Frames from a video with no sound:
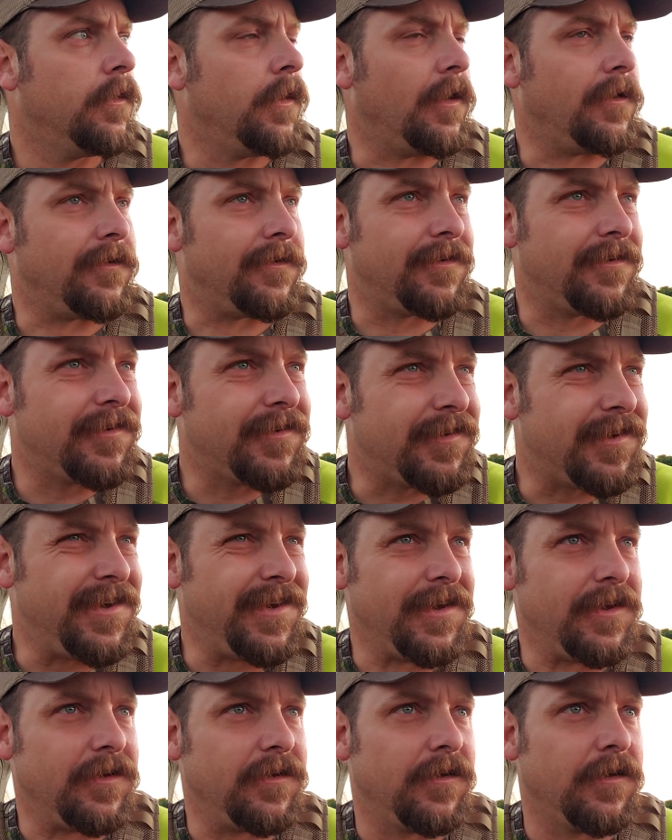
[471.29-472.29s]
and
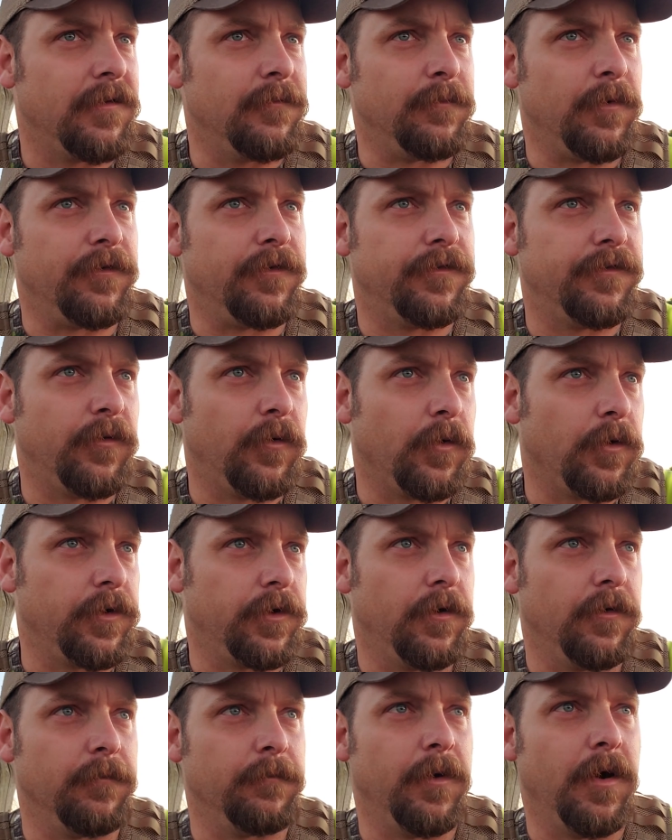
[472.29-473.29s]
see it before
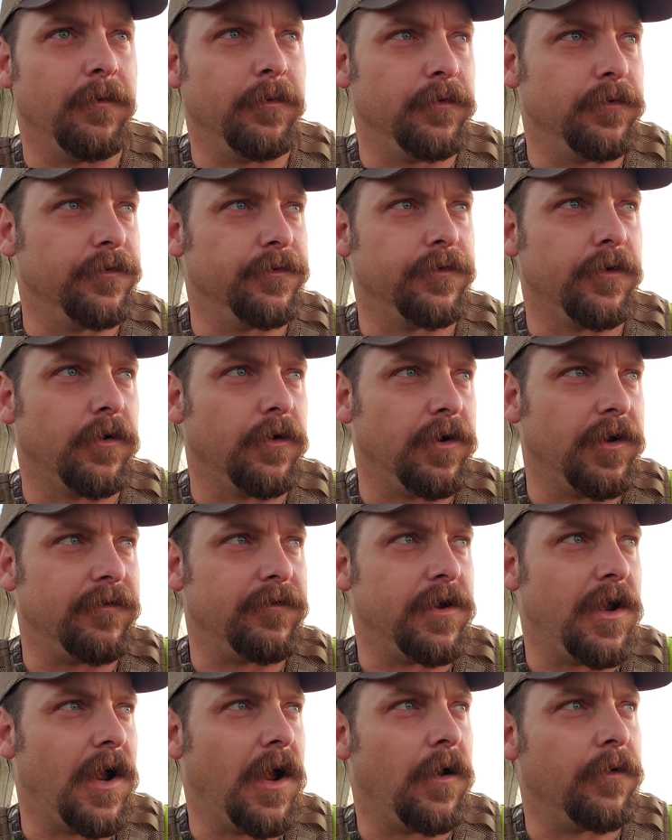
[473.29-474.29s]
your bubbles are
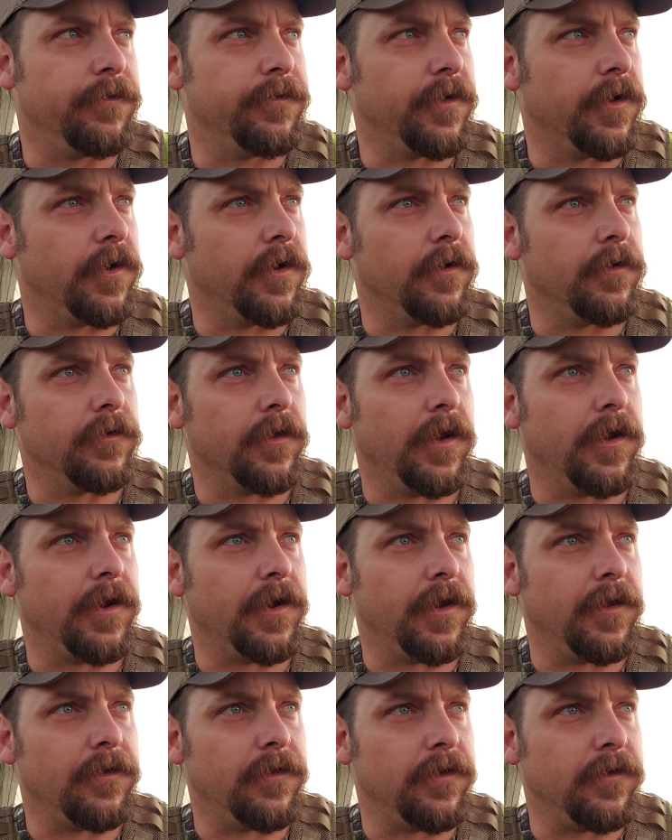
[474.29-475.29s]
even out there,
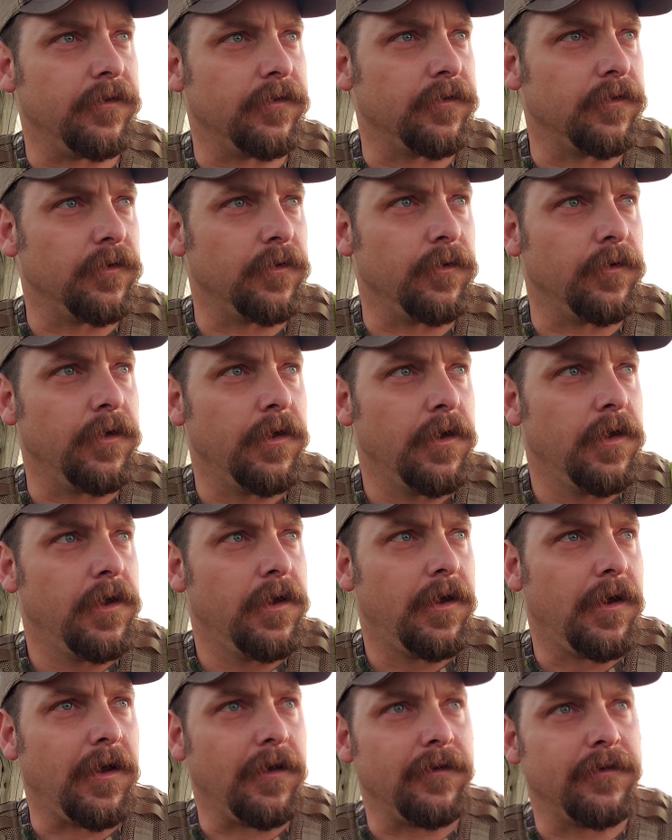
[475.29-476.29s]
like in these little
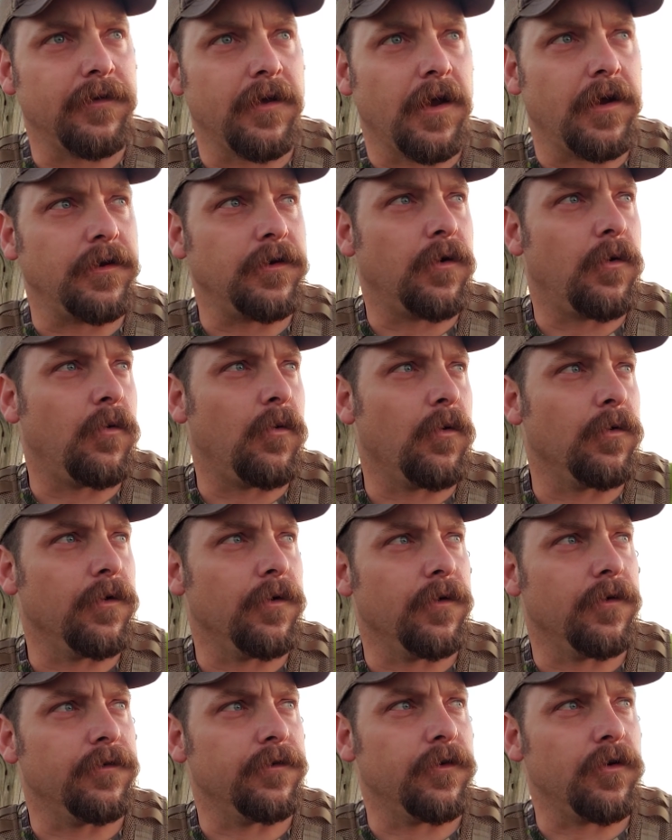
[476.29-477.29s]
inside
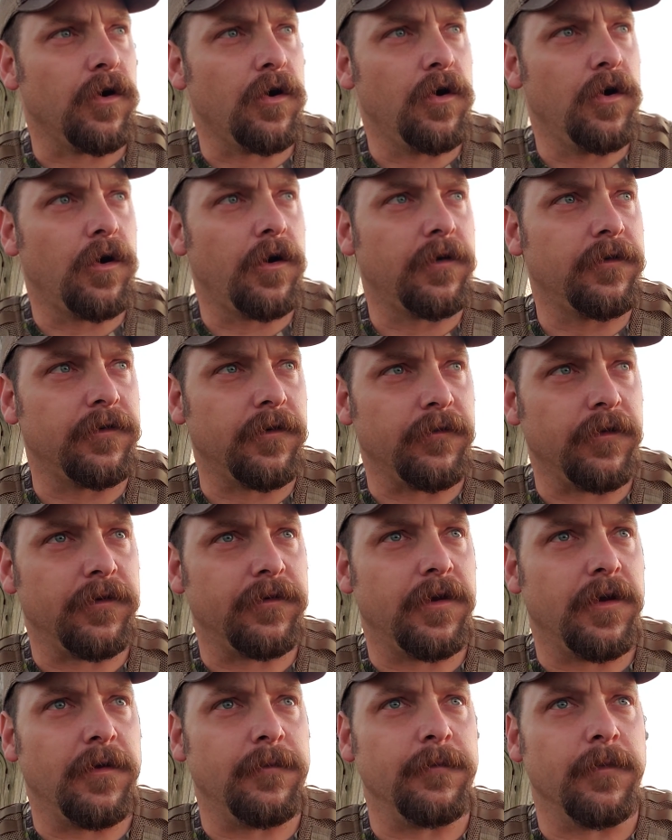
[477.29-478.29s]
corners or hooks of the
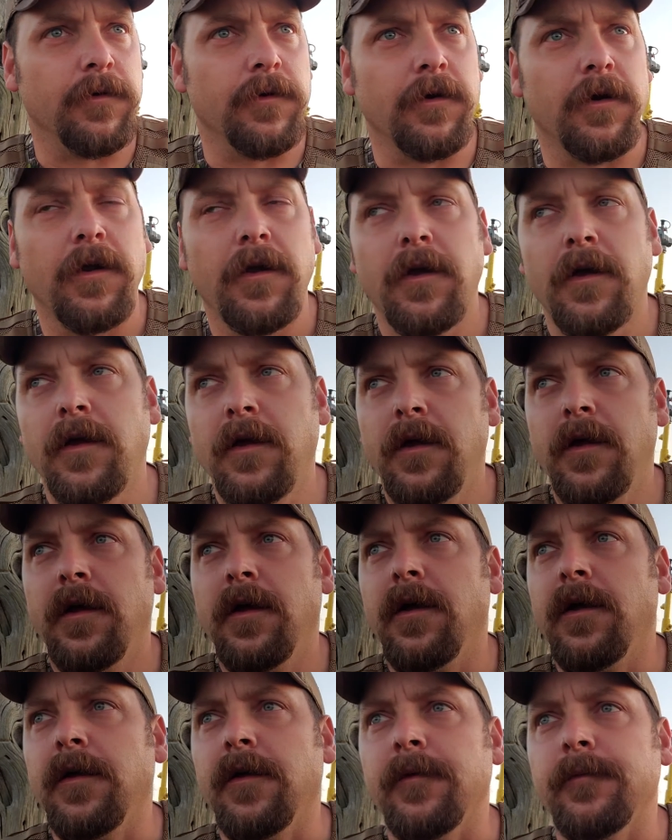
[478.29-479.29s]
timber.
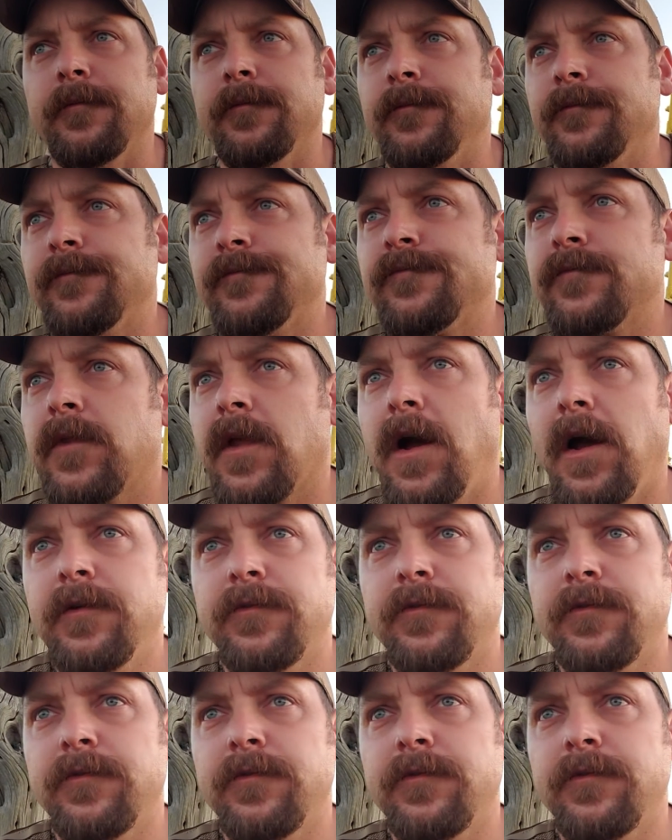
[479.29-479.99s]
I